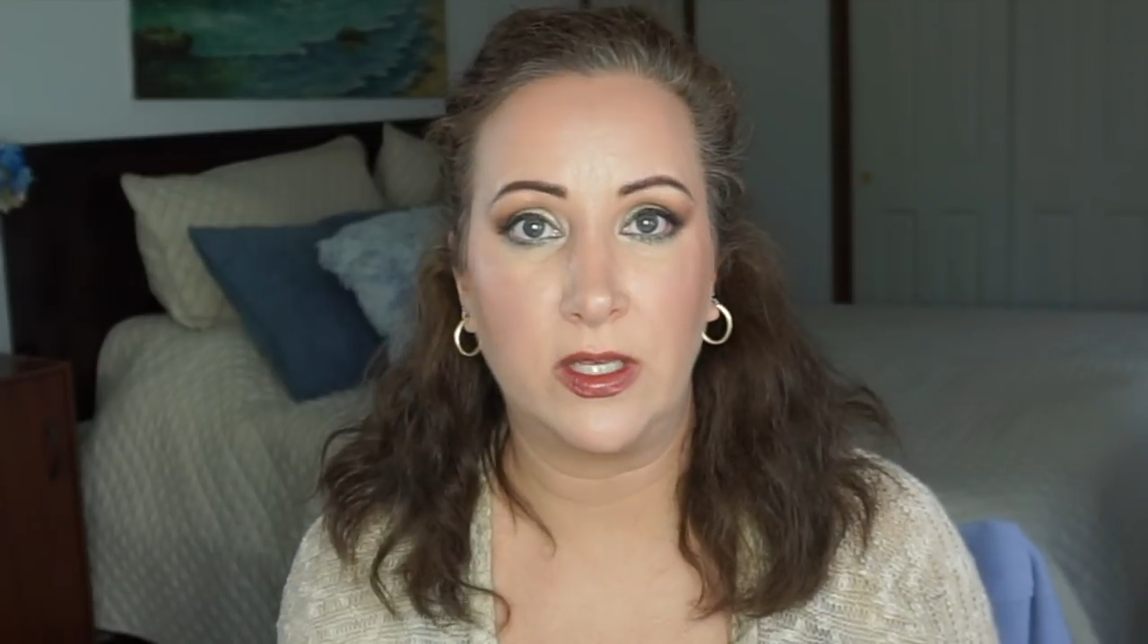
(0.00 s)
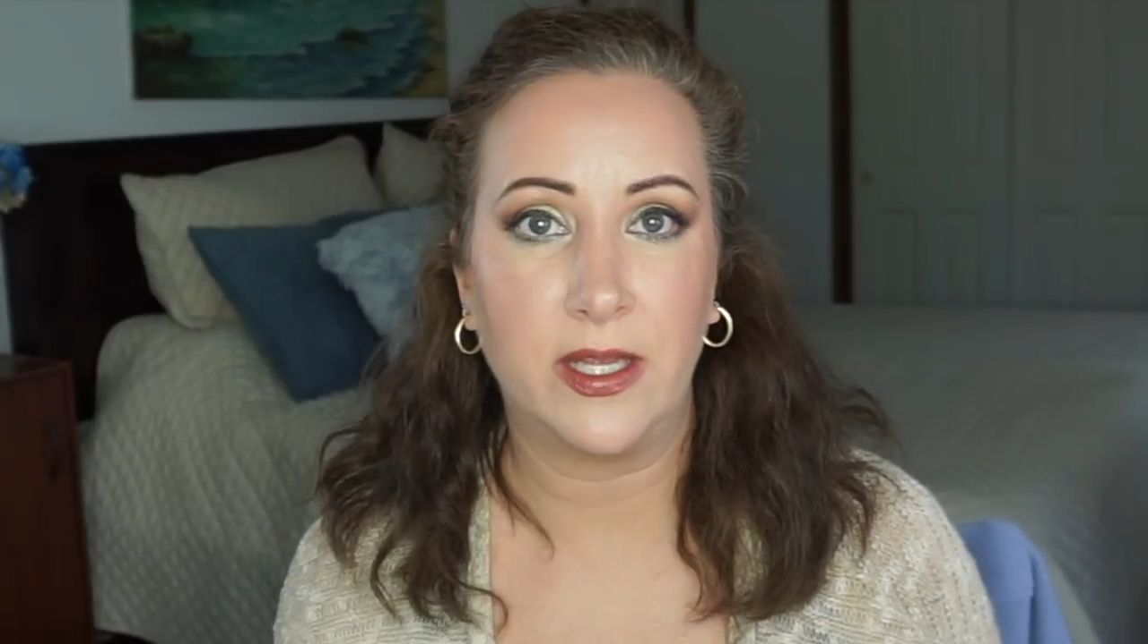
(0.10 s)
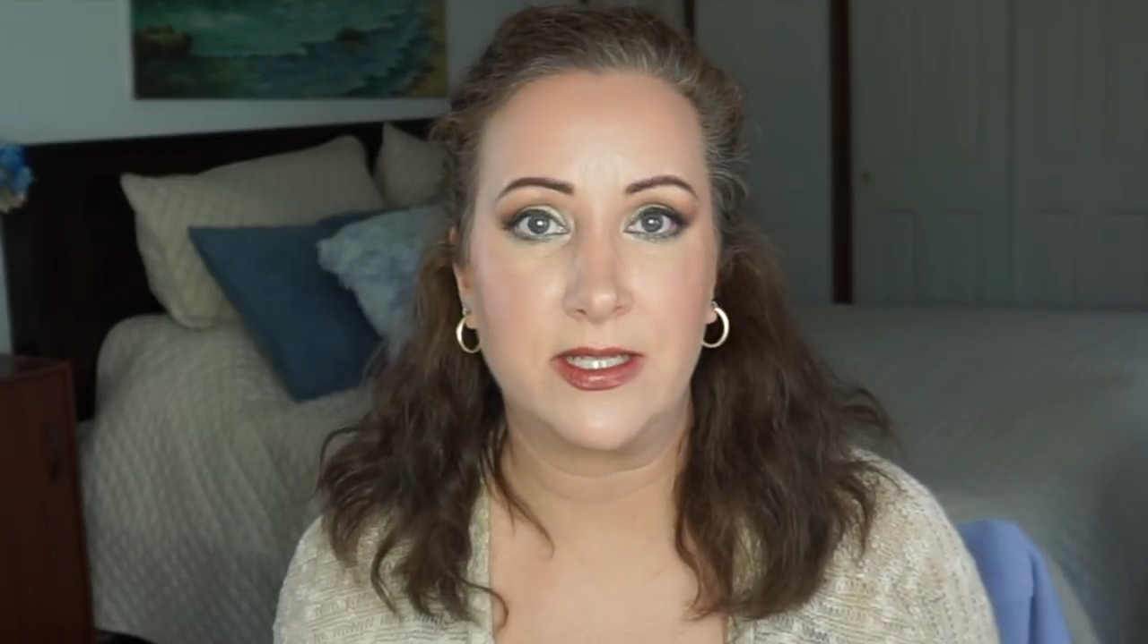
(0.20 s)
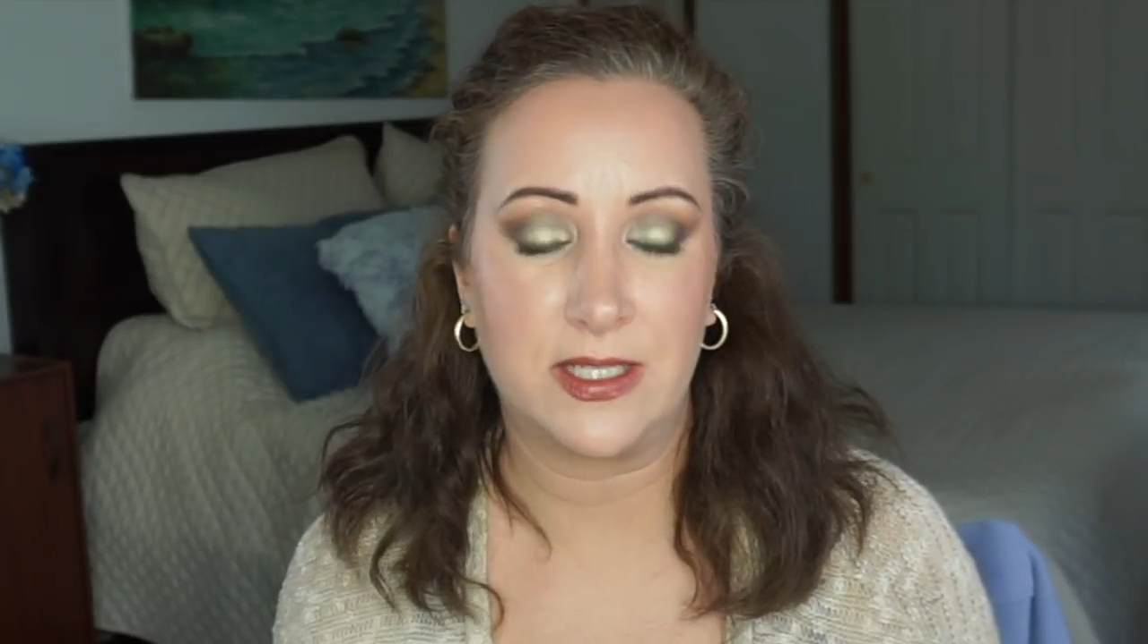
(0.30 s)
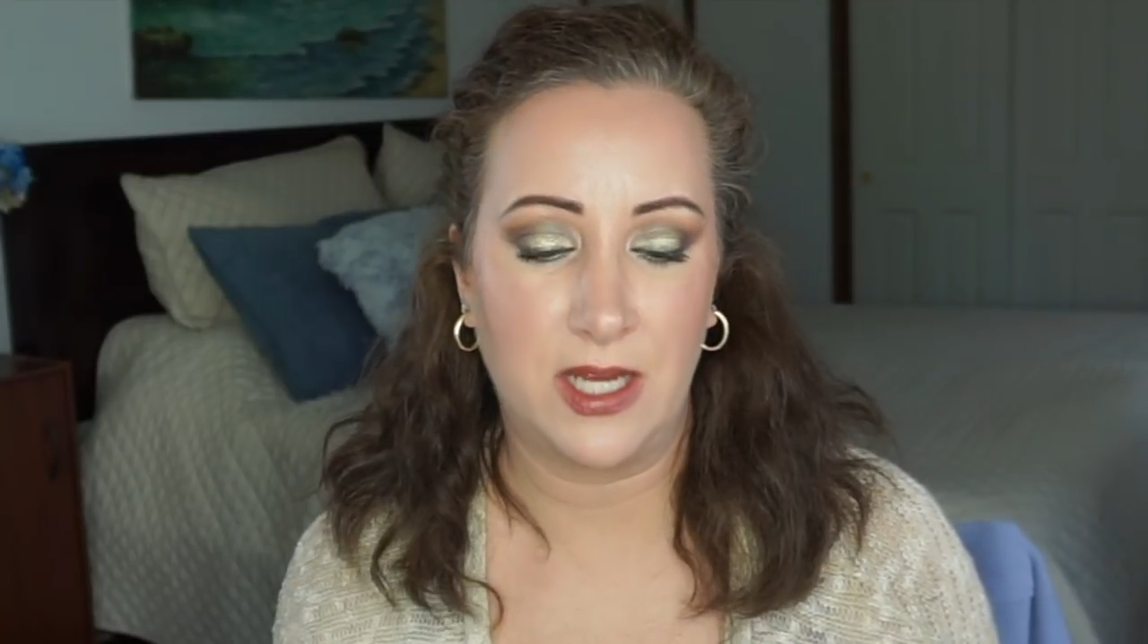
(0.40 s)

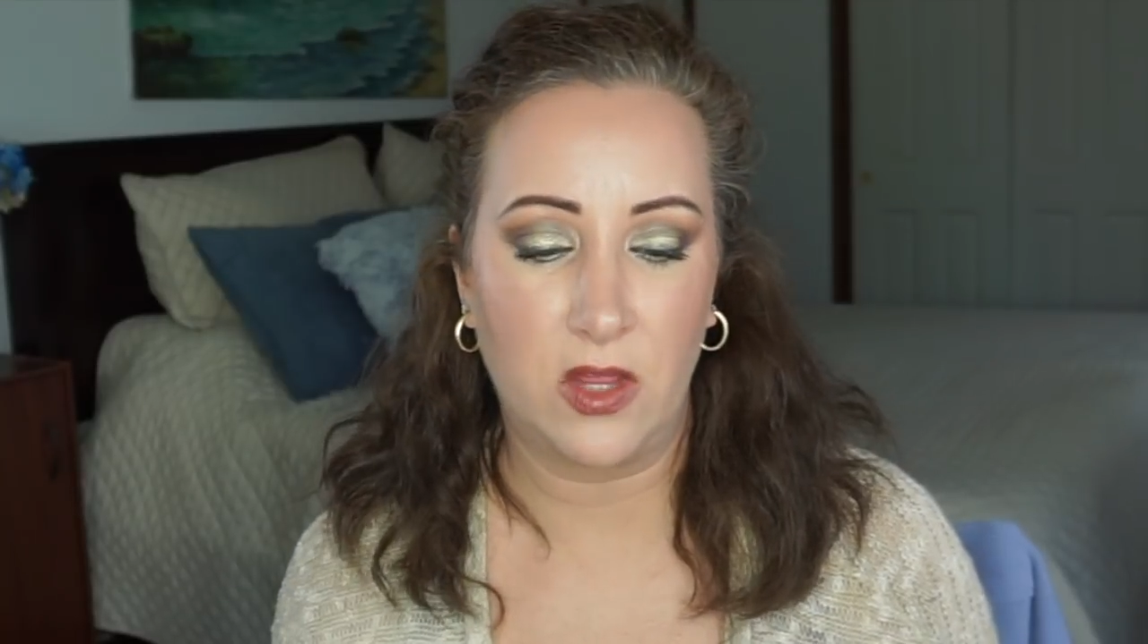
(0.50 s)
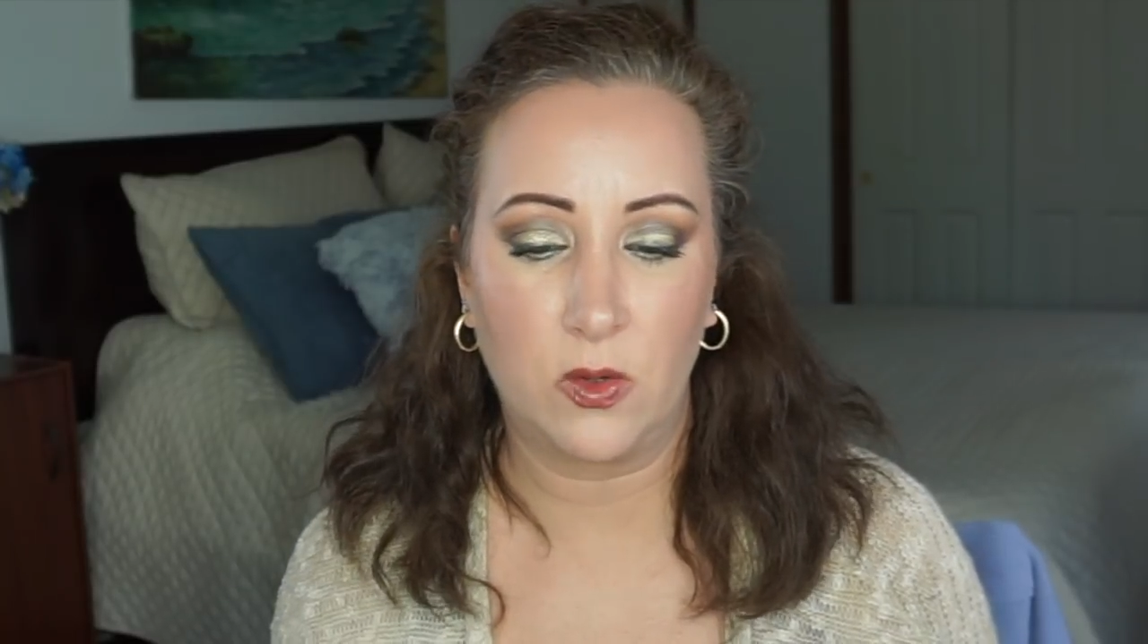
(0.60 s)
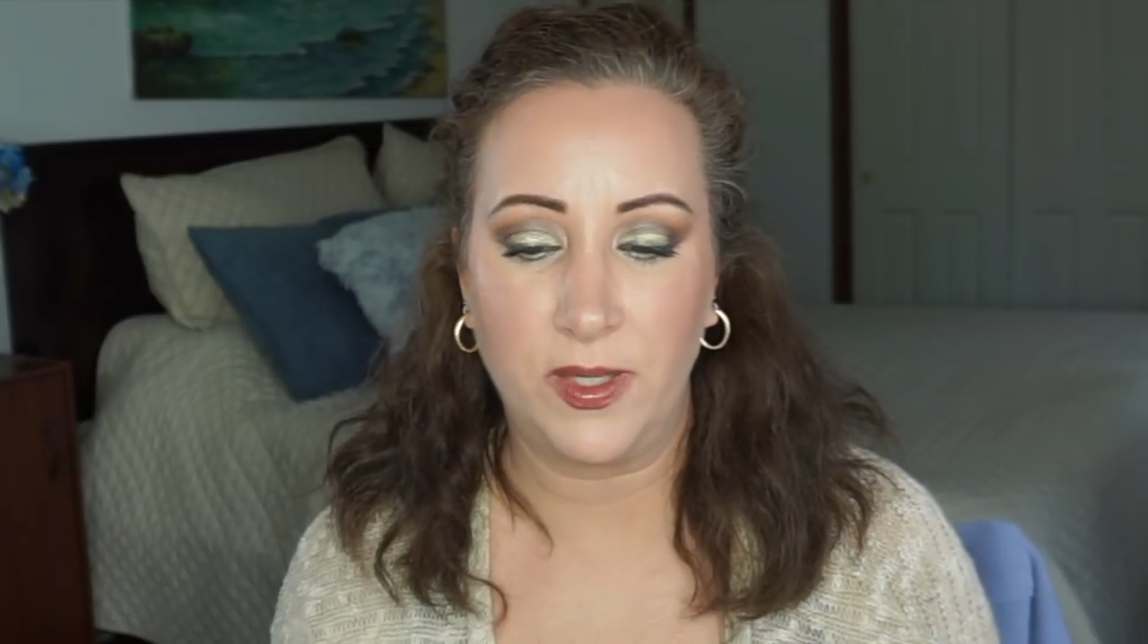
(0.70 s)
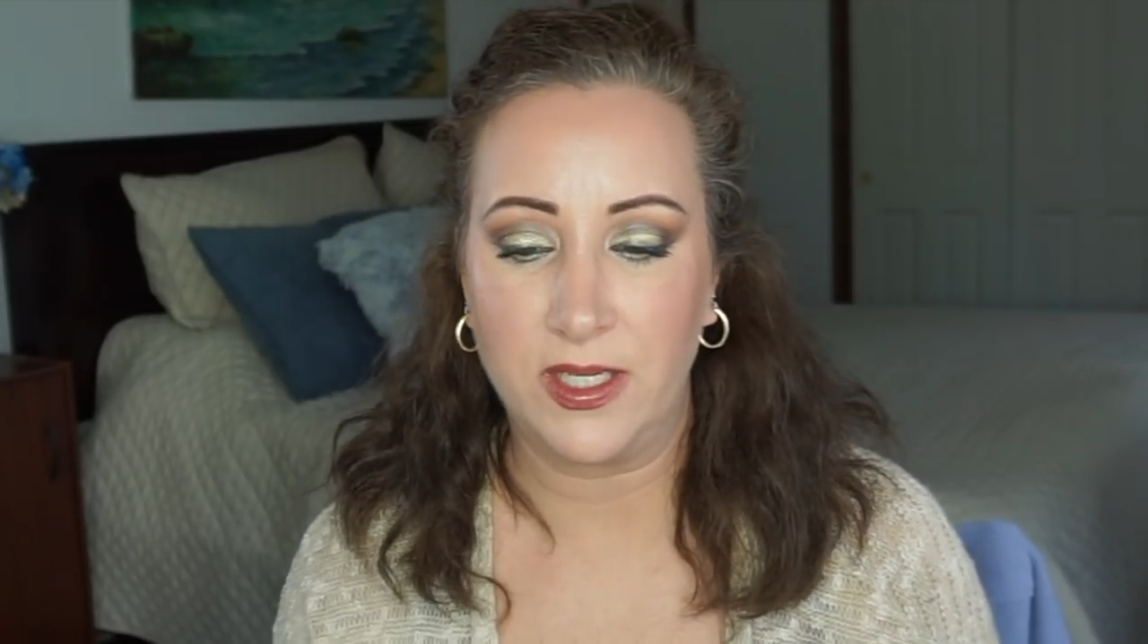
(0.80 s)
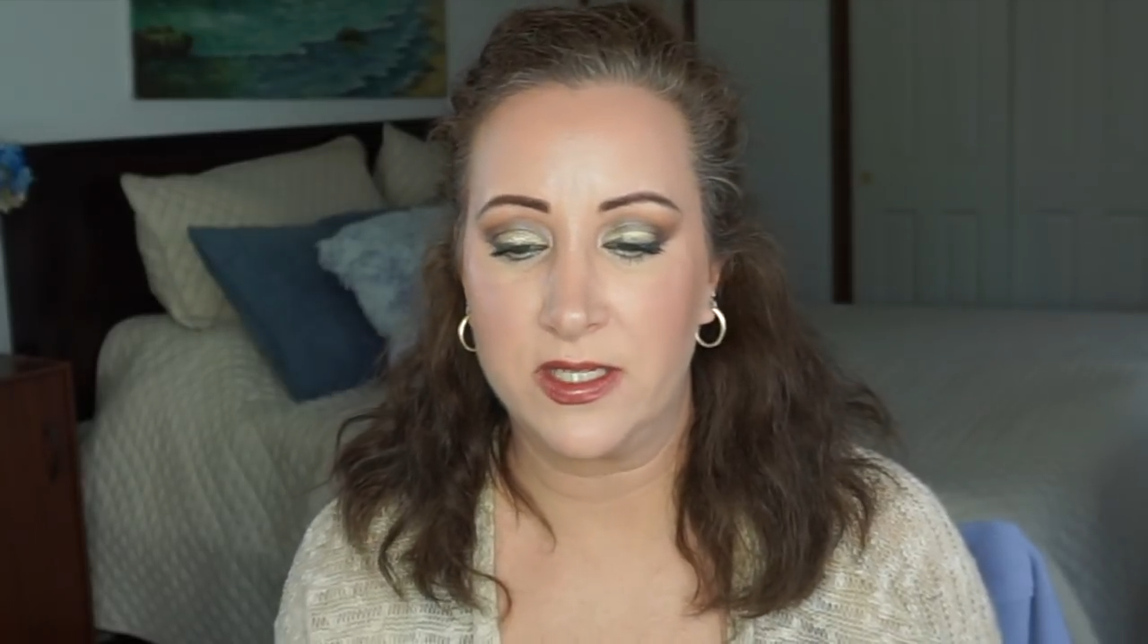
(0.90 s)
nice
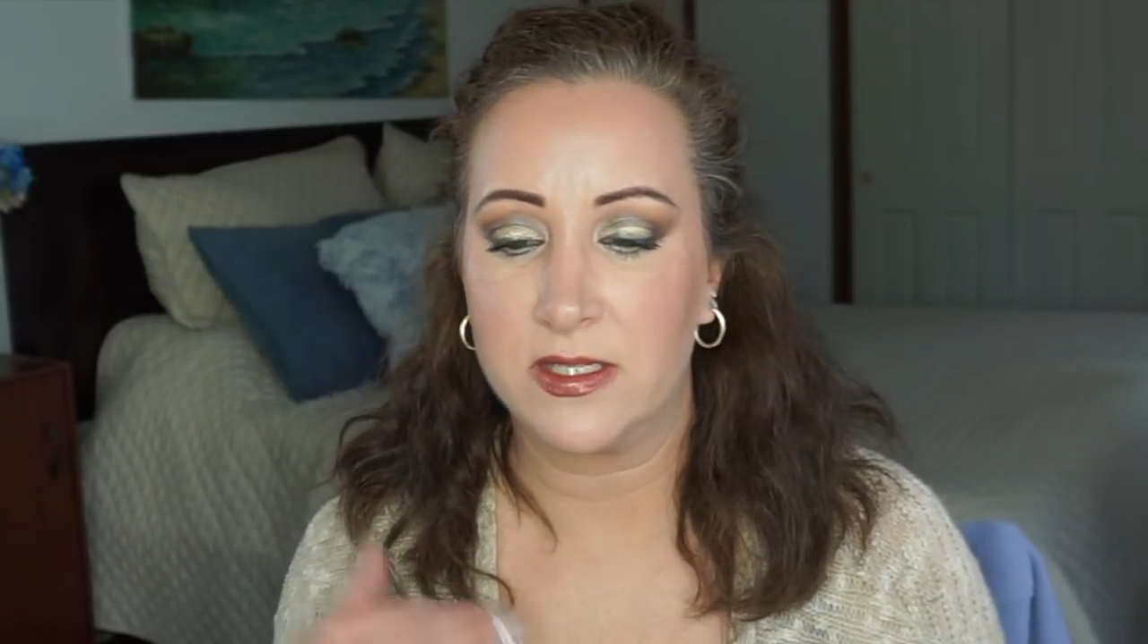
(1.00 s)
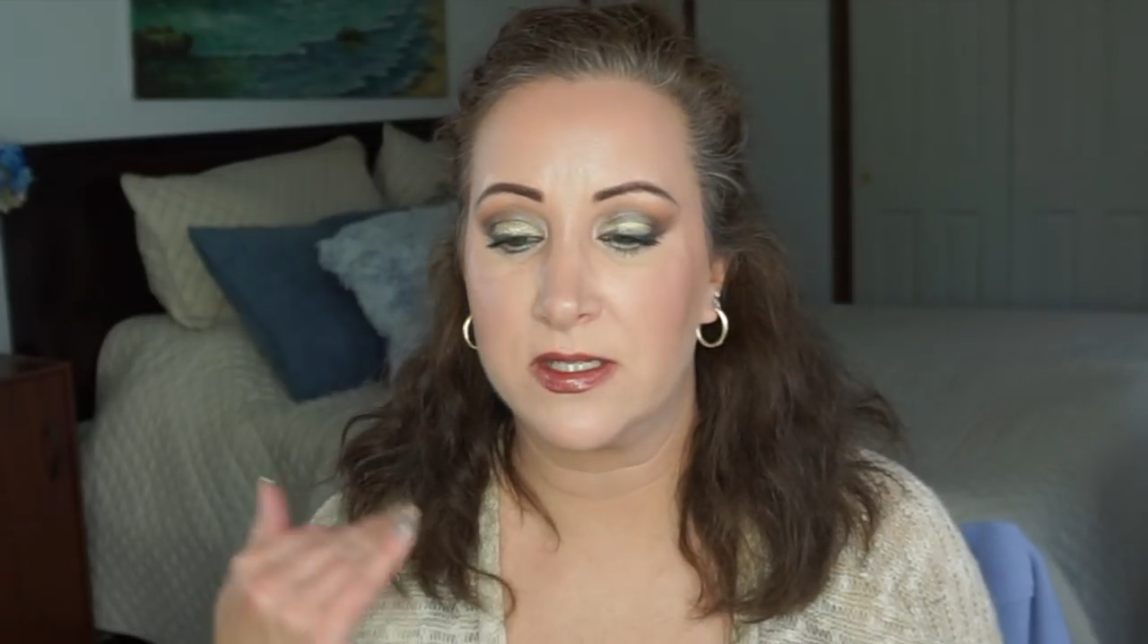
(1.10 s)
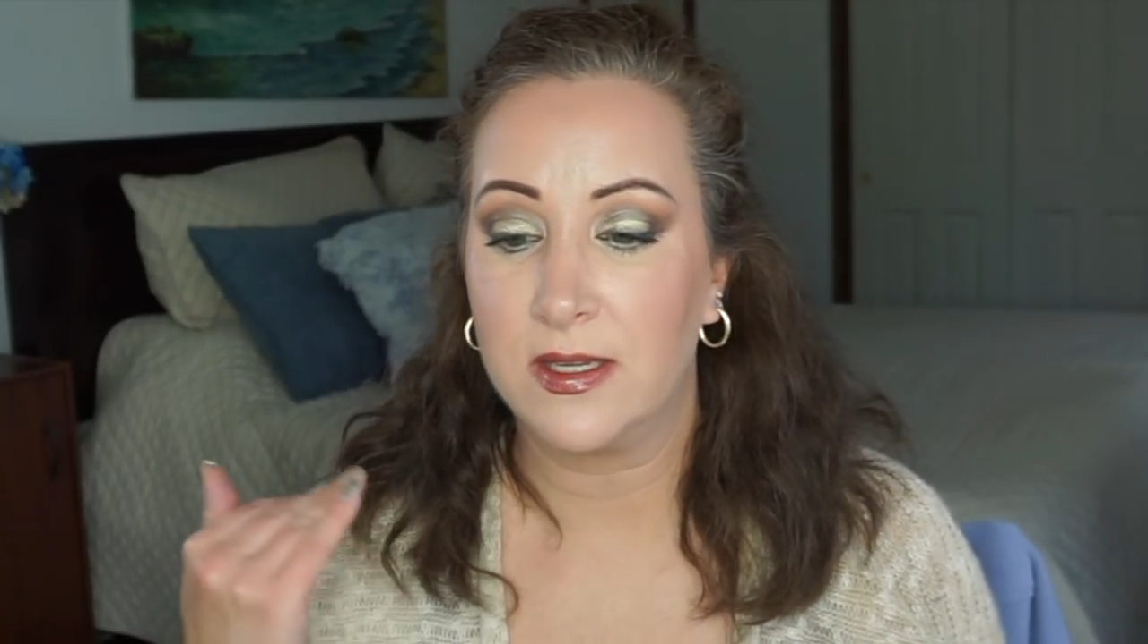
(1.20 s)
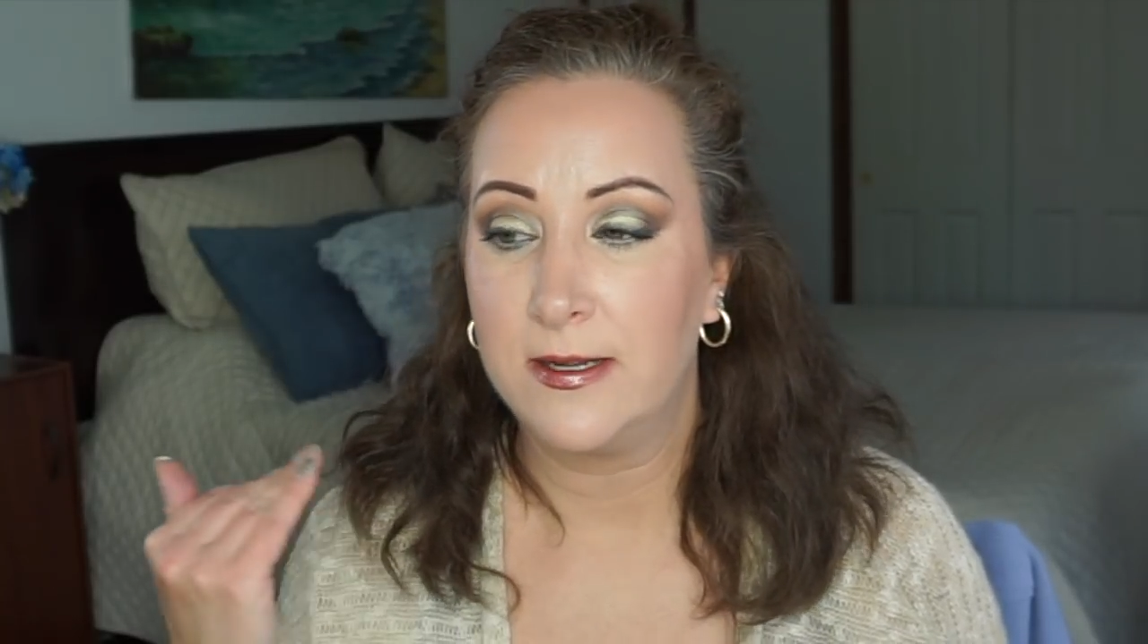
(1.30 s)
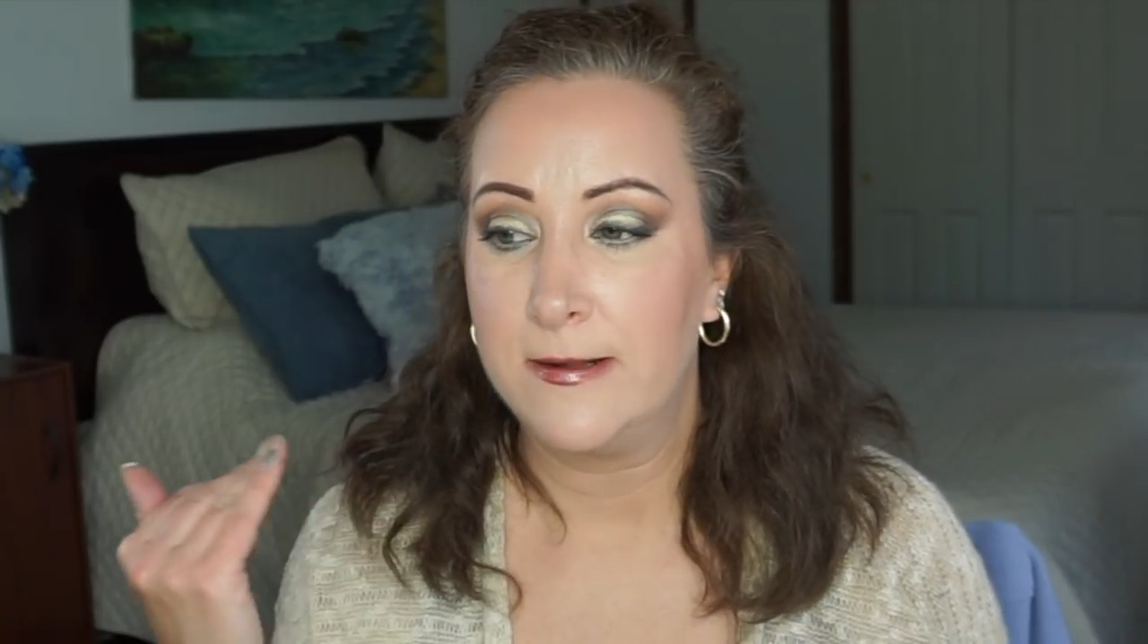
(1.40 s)
together because